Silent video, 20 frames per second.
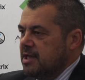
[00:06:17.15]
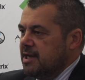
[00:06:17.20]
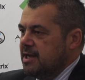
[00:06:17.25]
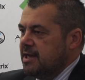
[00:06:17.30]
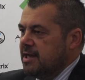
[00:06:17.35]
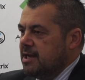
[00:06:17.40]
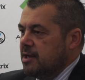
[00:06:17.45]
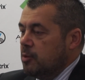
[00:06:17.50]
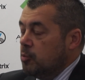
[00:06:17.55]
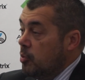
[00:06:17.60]

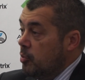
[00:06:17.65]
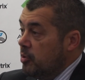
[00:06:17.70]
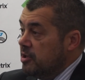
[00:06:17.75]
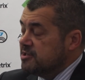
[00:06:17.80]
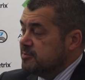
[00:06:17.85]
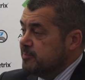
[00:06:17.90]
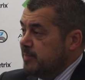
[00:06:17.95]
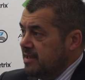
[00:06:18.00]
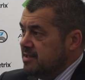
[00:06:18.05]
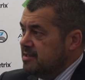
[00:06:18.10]
We were
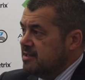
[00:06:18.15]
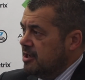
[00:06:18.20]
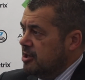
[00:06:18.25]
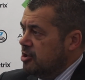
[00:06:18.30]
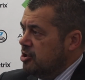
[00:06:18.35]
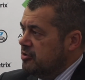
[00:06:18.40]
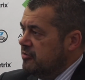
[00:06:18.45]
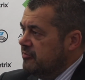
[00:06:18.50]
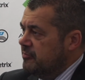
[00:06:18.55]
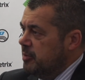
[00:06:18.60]
expecting a
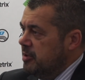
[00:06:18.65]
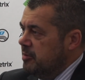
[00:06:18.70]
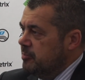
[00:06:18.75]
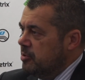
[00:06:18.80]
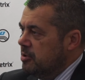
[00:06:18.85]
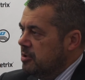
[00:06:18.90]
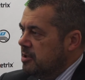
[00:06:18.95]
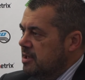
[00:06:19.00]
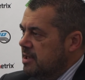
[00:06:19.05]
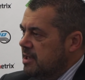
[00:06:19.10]
lot of
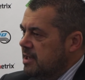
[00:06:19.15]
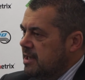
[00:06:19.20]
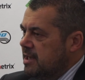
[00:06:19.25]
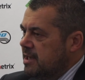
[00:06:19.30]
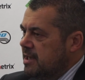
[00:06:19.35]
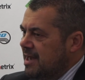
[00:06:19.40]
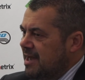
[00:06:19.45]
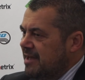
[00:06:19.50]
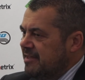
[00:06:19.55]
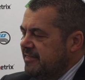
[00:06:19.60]
people.
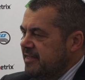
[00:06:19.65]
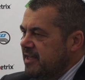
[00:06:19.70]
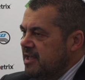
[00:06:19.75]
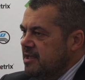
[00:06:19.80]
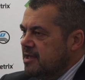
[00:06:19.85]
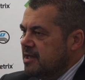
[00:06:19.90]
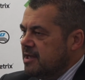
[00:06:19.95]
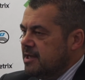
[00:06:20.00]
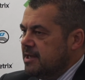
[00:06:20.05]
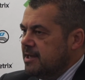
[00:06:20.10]
I
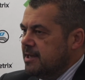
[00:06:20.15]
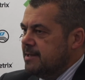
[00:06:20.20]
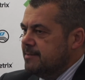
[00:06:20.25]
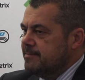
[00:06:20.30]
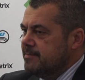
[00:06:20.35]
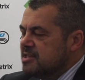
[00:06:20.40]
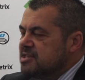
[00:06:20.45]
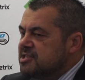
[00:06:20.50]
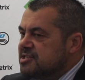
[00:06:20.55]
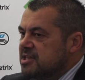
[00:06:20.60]
think
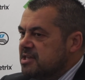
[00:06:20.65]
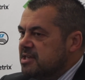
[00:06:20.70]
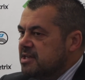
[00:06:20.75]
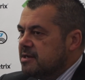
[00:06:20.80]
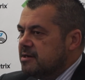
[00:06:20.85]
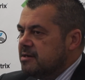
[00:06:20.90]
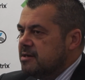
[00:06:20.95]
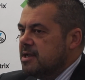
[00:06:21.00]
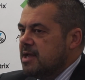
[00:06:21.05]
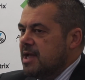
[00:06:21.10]
this
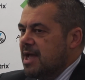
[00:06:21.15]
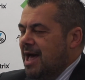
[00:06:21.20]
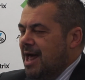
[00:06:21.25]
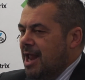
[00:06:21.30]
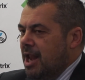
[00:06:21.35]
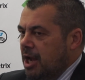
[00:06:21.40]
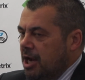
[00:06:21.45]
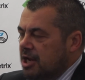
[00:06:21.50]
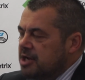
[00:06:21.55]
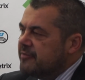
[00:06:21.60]
year,
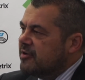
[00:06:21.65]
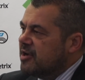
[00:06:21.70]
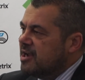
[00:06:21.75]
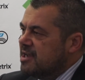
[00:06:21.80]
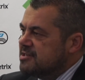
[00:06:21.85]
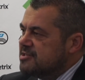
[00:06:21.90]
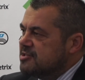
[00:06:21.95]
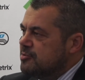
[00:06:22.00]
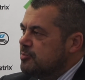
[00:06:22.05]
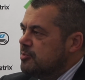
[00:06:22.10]
a lot of
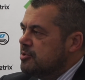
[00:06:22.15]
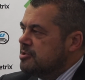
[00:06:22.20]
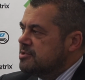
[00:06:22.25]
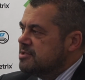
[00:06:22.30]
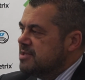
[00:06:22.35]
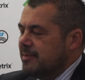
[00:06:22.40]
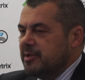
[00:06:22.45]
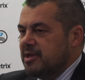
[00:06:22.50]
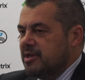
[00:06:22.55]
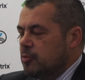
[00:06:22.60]

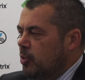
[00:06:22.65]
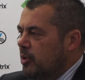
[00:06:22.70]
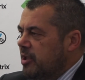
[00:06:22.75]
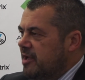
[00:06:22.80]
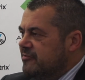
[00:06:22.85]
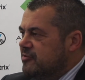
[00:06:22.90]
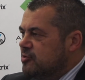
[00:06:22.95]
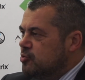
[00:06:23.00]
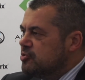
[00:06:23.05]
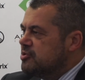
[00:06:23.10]
customers, I mean, we
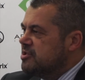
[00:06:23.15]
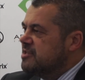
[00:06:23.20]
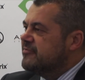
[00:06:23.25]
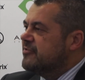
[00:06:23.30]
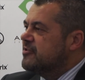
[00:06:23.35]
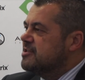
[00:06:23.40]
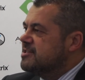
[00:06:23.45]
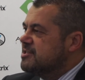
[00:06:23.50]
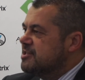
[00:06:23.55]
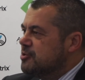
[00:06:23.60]
have two
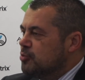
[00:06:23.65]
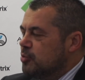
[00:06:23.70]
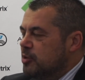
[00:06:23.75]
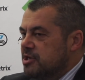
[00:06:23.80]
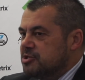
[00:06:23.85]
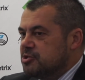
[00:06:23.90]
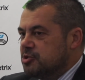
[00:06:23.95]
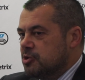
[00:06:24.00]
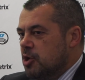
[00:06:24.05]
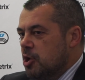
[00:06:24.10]
different
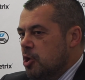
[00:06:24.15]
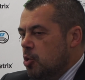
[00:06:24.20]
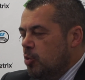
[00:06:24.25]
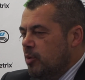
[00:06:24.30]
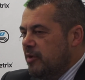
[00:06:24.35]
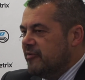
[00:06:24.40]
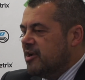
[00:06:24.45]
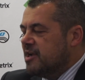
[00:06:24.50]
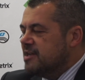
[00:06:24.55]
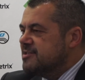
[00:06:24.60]
situations. We
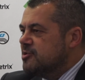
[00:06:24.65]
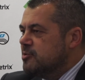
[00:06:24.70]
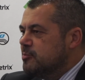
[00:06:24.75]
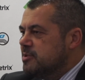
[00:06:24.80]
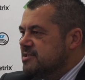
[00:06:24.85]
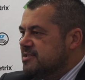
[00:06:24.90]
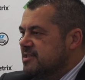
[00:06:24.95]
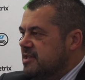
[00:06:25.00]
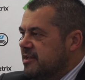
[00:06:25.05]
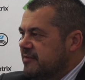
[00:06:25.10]
have
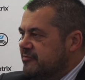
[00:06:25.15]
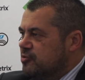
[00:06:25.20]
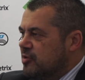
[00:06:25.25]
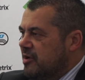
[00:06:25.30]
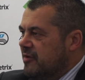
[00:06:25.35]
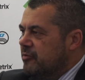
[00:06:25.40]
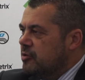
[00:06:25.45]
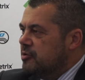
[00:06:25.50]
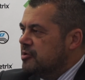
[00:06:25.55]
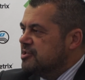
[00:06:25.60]
customers, they have
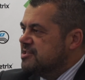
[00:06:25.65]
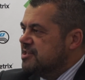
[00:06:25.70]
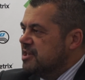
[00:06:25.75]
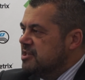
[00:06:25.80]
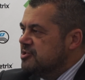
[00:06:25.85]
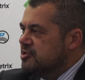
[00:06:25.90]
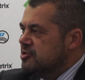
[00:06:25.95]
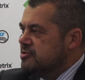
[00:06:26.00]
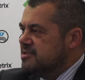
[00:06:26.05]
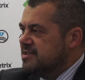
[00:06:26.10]
travel
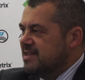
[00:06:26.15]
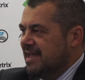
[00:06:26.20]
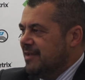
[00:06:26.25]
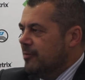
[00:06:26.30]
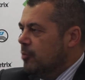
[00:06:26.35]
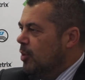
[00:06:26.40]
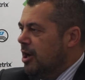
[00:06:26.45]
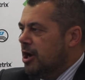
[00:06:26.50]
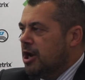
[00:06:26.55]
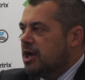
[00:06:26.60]
restrictions, they
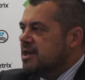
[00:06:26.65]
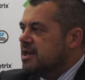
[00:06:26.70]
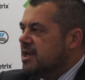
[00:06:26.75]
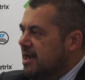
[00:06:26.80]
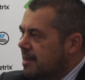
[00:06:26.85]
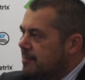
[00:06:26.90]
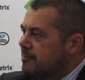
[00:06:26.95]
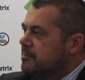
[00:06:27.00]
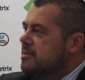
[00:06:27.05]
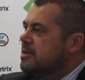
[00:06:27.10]
will not
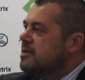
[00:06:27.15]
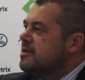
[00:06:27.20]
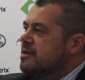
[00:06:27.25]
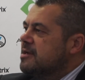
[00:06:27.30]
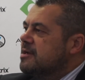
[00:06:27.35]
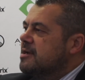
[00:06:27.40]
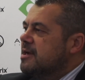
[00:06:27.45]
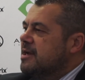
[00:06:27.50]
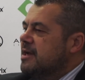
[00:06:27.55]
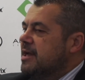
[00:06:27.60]
come.
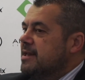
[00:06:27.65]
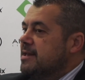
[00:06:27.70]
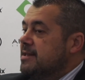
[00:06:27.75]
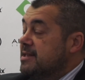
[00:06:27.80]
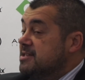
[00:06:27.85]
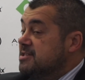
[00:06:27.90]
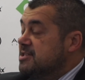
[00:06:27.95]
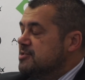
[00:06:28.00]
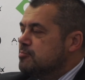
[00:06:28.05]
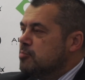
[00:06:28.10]
And
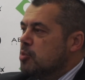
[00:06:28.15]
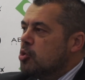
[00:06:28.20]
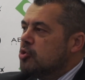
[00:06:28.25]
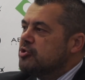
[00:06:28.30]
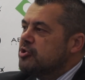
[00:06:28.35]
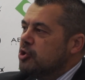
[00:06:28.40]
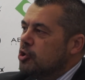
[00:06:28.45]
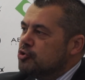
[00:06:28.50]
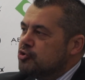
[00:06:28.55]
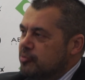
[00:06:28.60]
this is more
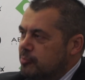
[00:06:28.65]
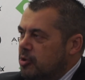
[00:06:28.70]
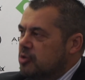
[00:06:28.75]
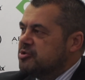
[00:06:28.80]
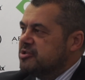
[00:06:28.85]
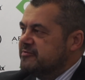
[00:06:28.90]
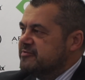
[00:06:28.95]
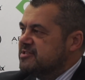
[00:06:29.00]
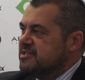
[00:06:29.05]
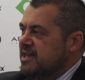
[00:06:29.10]
the
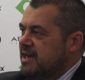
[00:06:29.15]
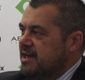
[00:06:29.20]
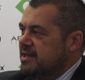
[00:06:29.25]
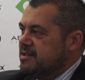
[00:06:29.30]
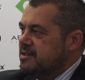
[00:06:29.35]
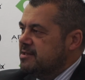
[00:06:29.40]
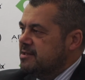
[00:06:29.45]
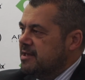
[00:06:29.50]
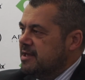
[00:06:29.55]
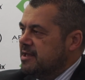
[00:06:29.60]
automotive
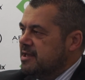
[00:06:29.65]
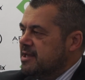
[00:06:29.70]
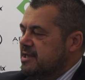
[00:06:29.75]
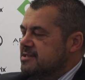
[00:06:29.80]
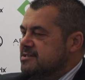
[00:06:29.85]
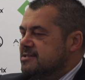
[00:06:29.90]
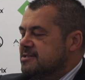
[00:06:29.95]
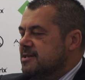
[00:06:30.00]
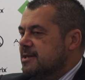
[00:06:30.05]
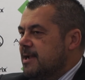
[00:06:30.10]
side, I
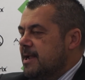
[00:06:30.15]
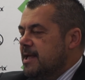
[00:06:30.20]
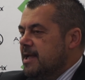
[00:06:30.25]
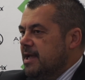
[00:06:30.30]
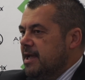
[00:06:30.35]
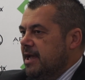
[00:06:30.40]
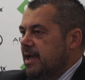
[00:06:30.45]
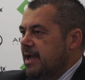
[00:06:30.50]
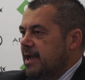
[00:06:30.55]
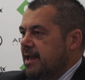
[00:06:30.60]
guess.
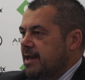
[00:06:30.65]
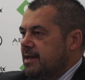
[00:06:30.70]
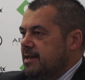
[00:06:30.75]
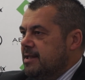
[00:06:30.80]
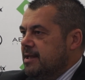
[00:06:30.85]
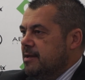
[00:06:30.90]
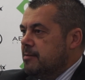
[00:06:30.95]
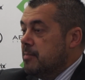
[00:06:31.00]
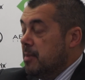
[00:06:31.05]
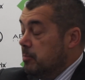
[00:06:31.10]
And
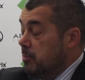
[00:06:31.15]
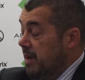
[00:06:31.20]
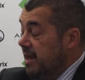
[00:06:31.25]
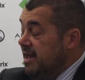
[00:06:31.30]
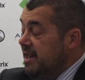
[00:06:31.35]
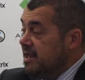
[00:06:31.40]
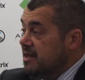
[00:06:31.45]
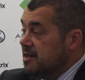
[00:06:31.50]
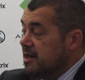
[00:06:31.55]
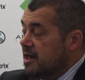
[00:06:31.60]

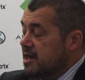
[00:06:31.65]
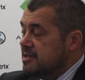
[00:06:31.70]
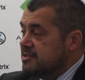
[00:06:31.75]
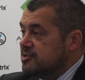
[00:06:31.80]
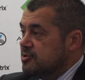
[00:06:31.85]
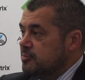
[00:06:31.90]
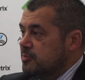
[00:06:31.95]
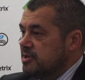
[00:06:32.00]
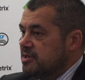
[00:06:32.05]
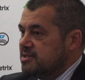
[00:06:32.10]
many other
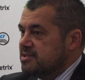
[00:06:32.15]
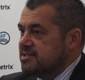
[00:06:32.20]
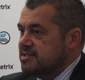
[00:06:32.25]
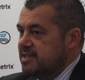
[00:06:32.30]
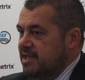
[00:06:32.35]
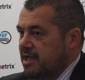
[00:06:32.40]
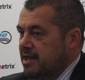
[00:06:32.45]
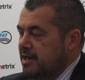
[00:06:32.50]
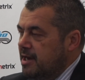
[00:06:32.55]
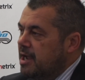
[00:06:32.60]
customers,
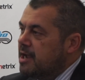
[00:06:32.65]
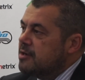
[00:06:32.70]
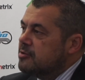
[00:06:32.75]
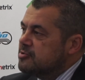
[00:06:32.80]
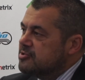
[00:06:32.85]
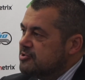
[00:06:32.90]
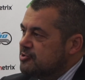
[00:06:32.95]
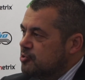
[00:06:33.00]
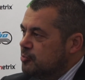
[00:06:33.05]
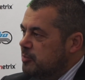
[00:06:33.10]
they
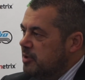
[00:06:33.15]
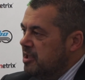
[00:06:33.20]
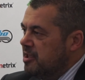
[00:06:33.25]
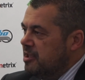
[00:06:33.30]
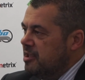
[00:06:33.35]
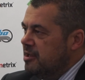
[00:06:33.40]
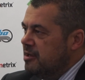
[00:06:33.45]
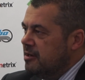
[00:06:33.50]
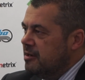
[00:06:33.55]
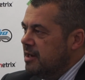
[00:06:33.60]
announced to be
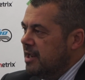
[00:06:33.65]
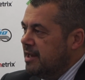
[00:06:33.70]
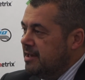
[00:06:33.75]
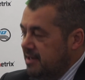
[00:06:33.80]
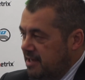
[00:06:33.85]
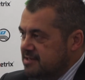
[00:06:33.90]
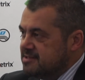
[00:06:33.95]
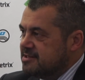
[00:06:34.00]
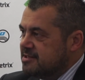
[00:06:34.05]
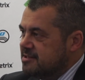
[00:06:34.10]
here, and
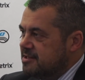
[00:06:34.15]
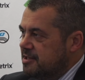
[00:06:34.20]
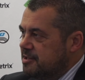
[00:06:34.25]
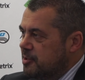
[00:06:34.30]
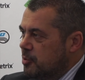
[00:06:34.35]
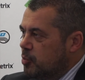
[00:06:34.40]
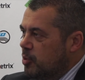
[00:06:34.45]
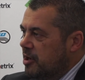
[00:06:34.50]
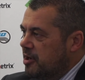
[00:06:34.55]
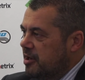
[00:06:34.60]
yesterday
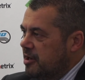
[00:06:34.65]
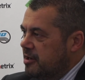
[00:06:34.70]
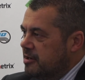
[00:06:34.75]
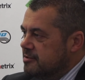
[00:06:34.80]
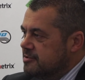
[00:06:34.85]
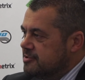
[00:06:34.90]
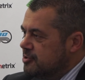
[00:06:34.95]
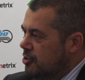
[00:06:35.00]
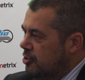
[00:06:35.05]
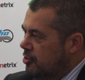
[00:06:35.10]
they were here.
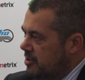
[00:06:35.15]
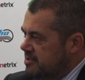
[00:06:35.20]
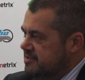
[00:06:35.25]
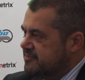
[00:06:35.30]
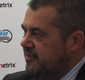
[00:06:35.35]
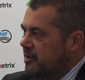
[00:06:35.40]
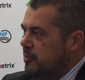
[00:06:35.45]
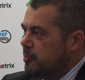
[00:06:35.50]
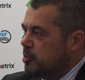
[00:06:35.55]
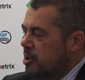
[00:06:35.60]
So it's
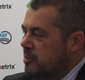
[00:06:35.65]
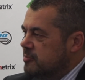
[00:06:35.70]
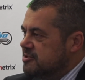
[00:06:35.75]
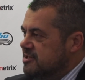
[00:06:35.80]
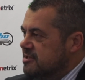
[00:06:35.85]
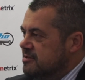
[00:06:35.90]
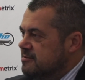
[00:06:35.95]
very promising.